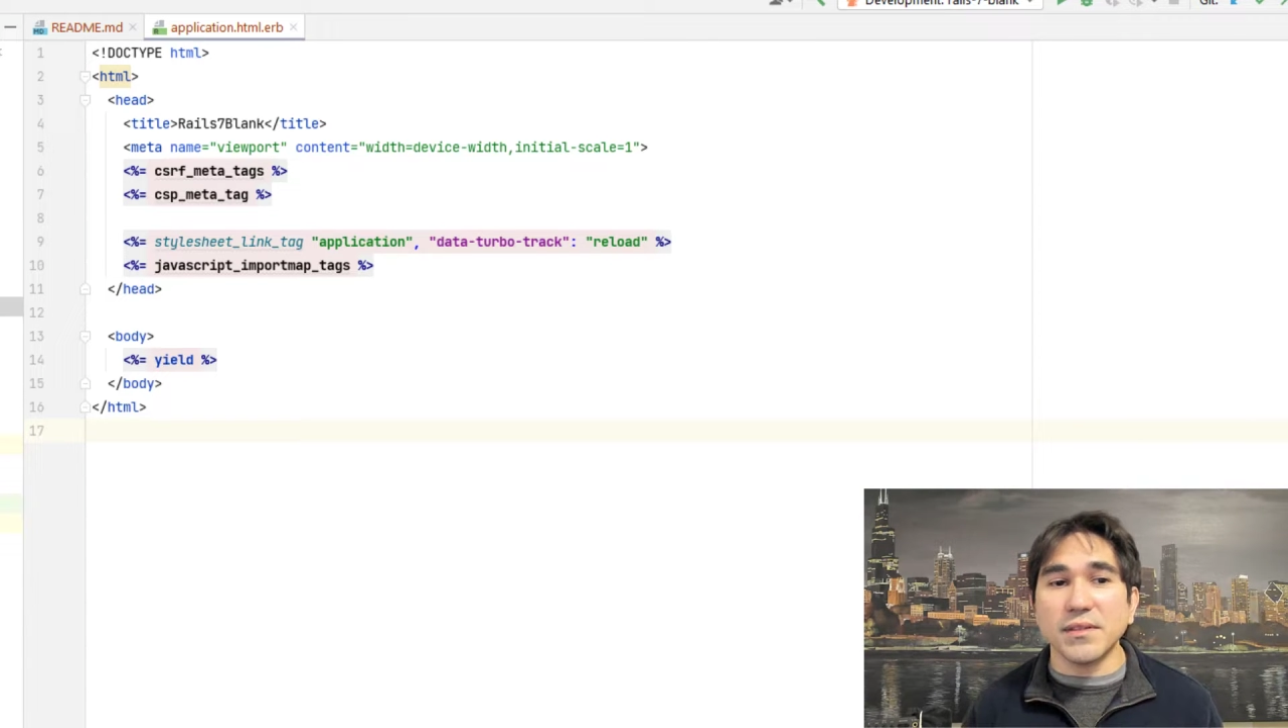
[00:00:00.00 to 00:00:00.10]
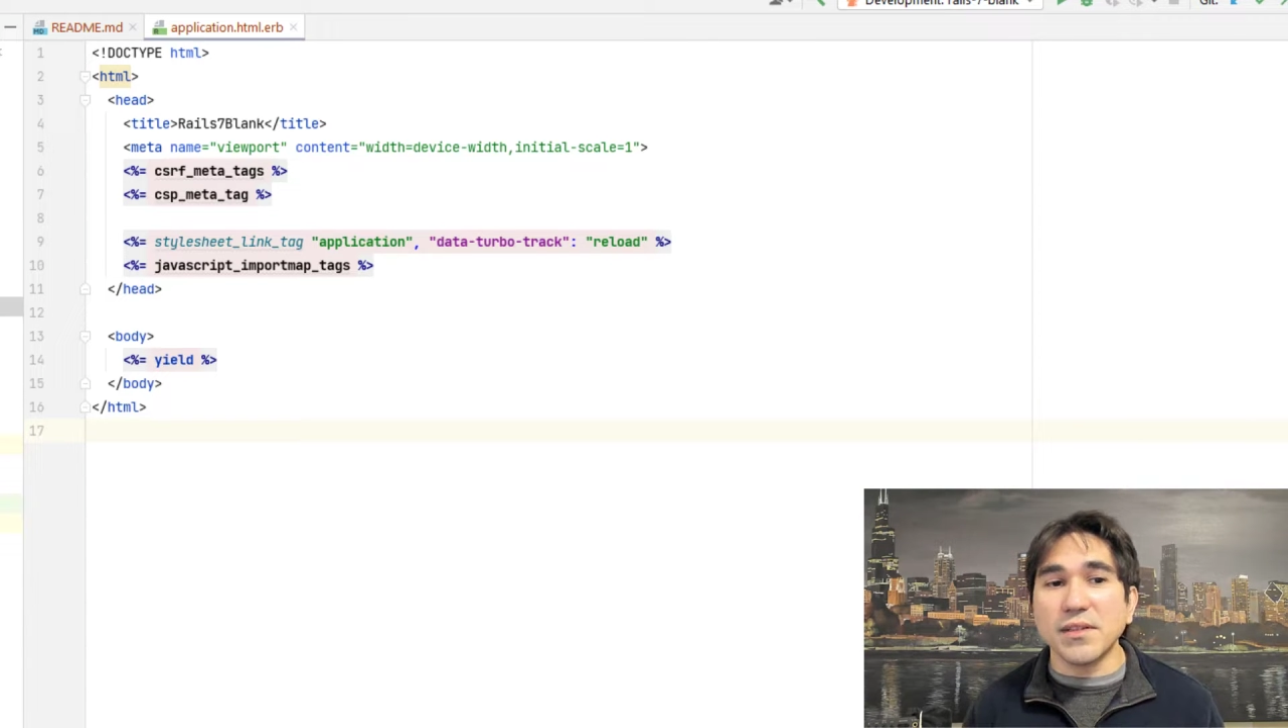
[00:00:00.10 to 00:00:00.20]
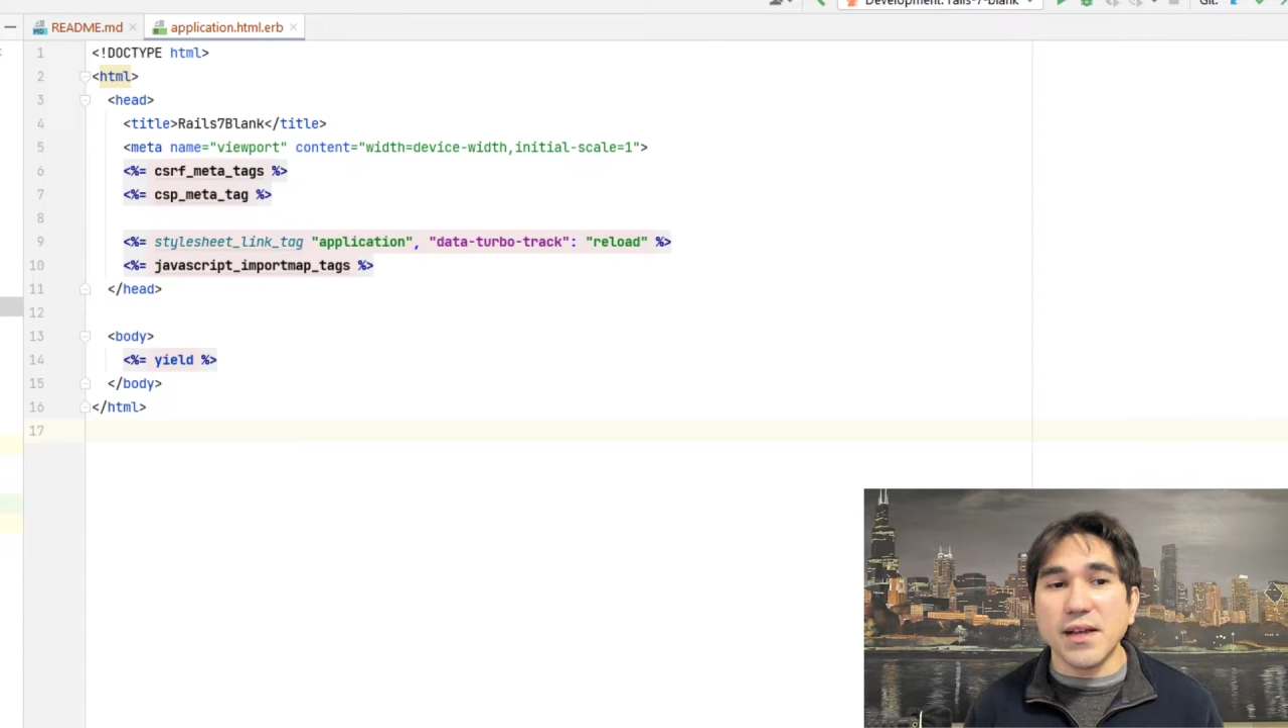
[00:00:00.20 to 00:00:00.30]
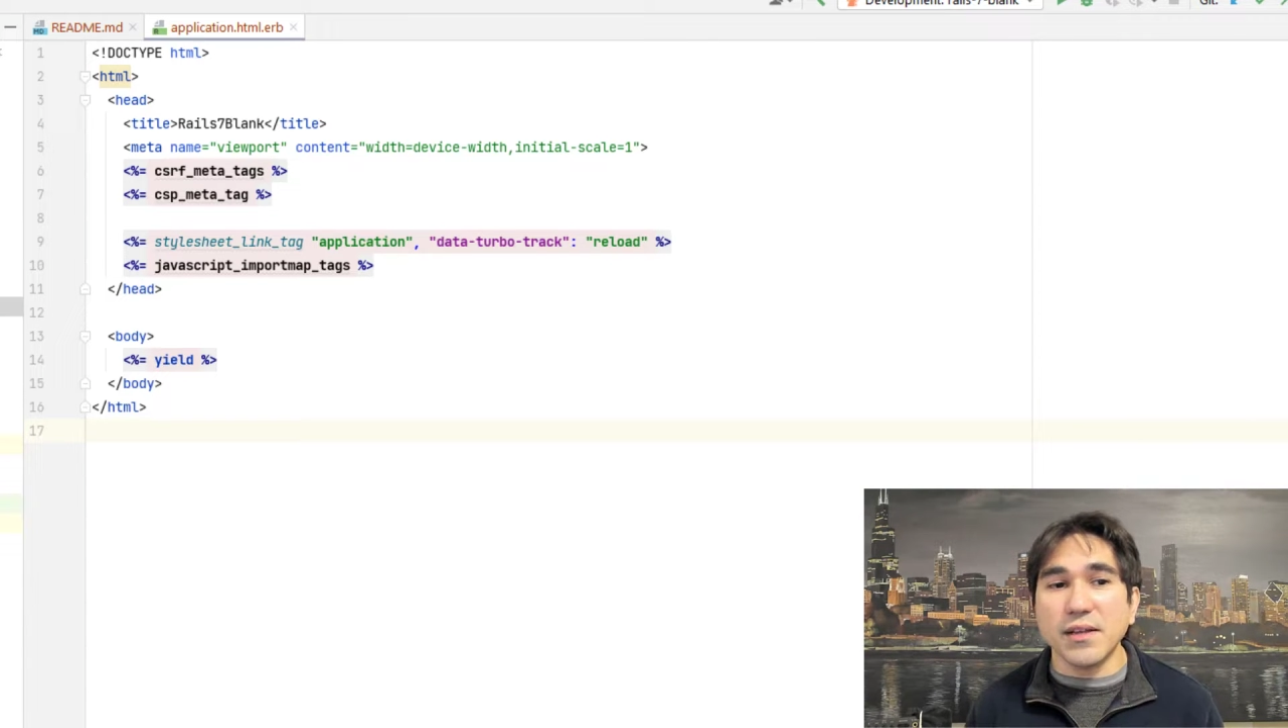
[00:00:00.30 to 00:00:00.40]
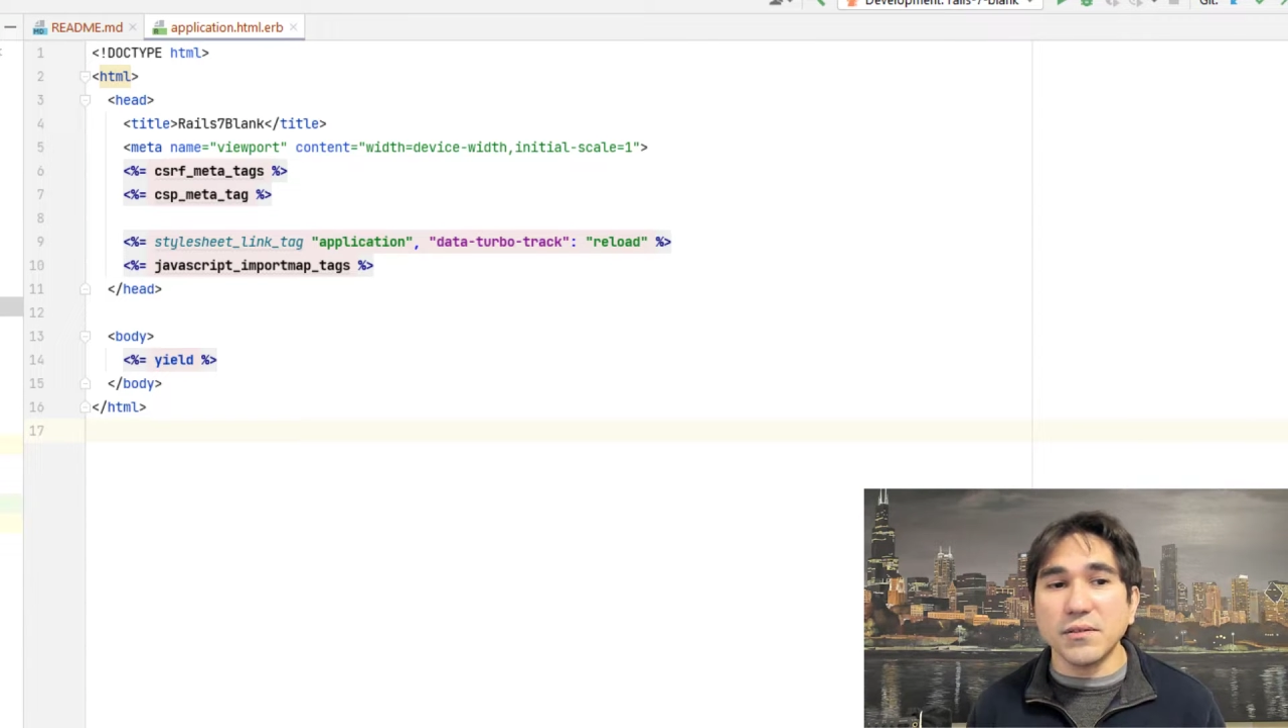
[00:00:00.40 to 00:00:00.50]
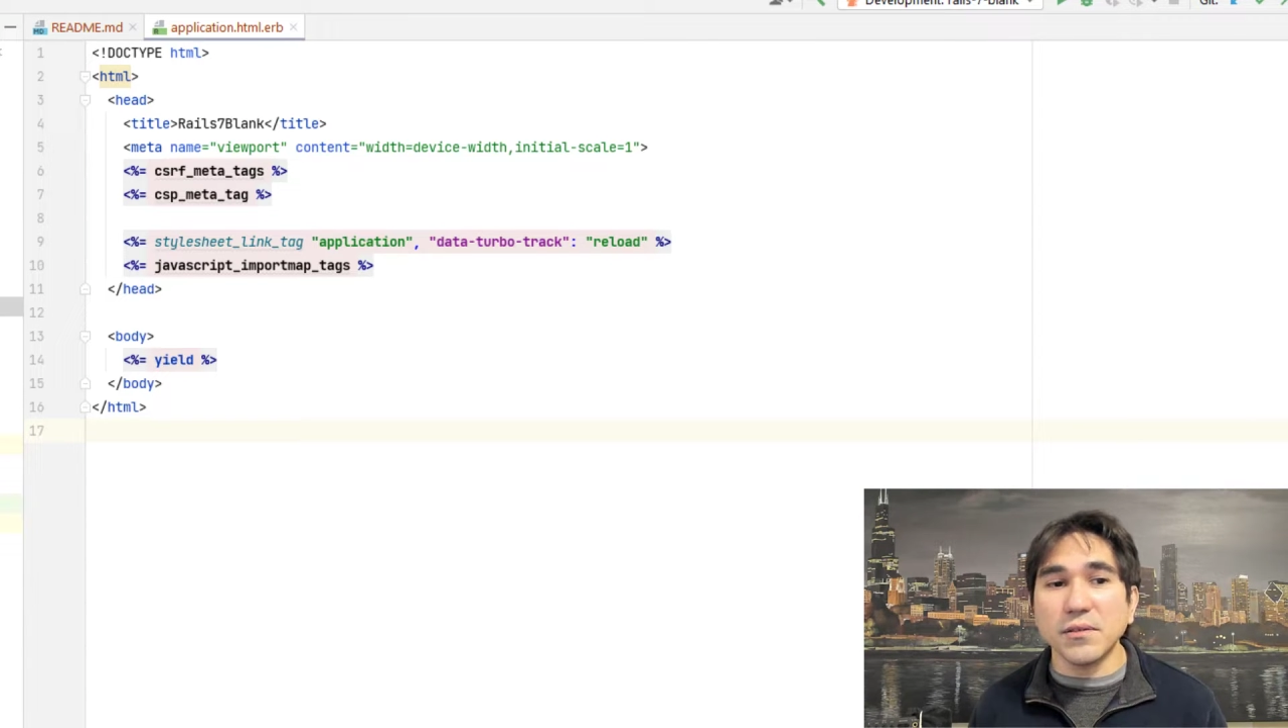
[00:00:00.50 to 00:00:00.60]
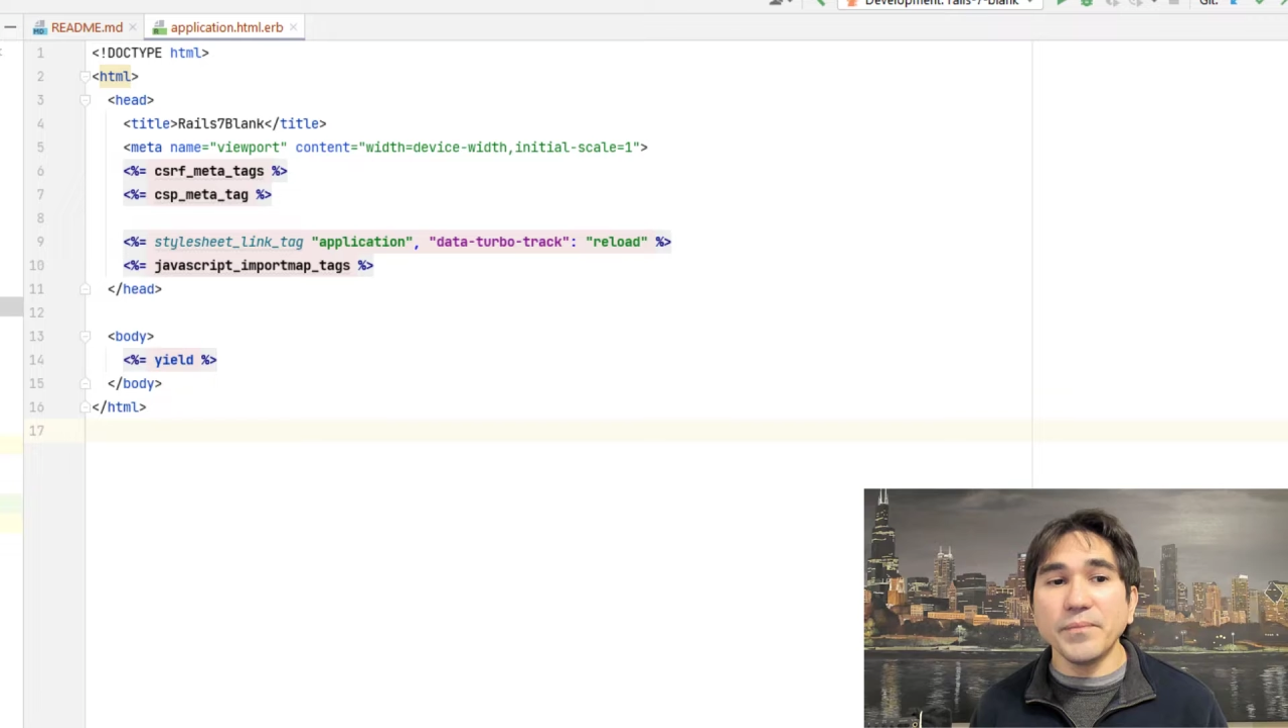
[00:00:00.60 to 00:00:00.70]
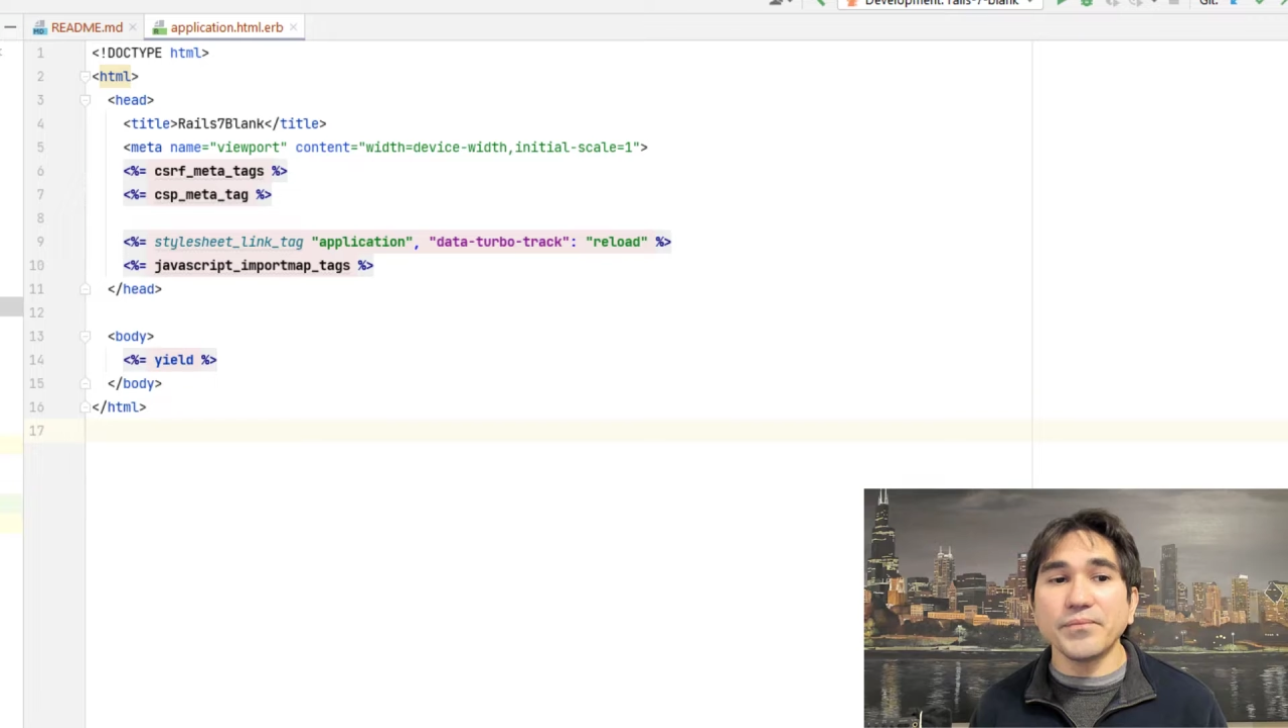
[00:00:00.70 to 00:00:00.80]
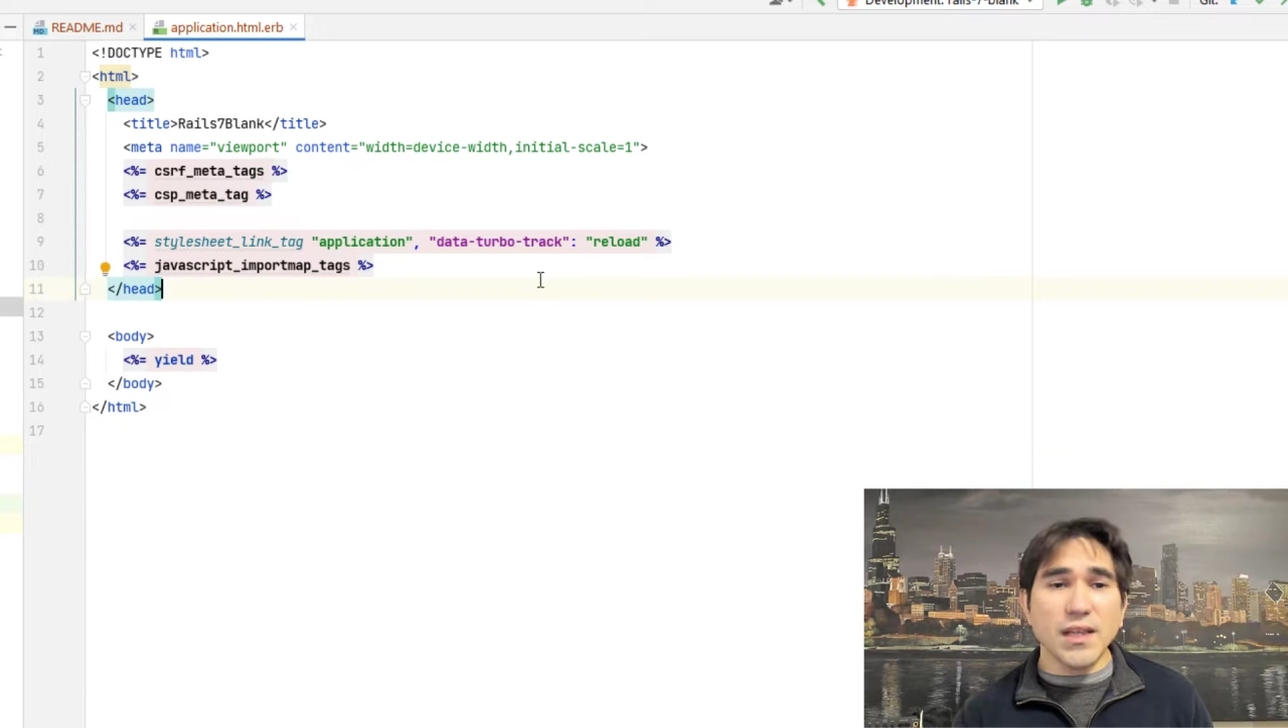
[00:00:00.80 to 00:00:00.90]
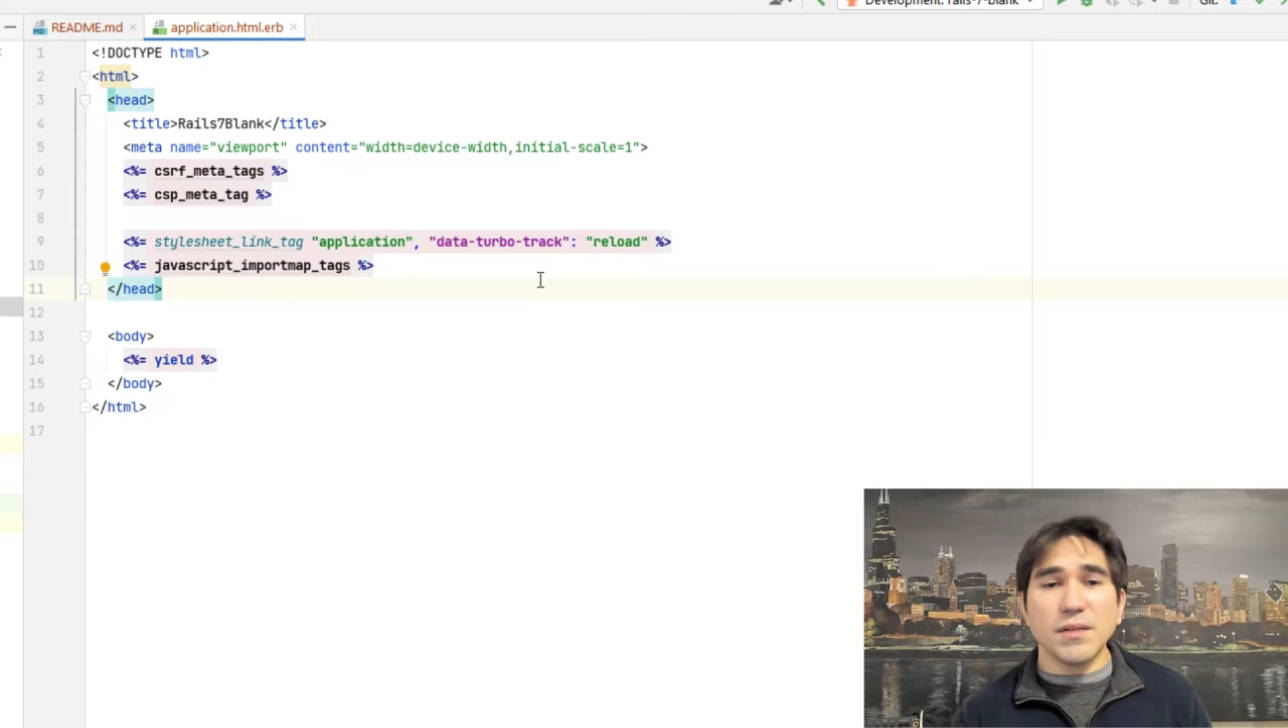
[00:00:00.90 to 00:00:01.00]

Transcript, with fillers: title.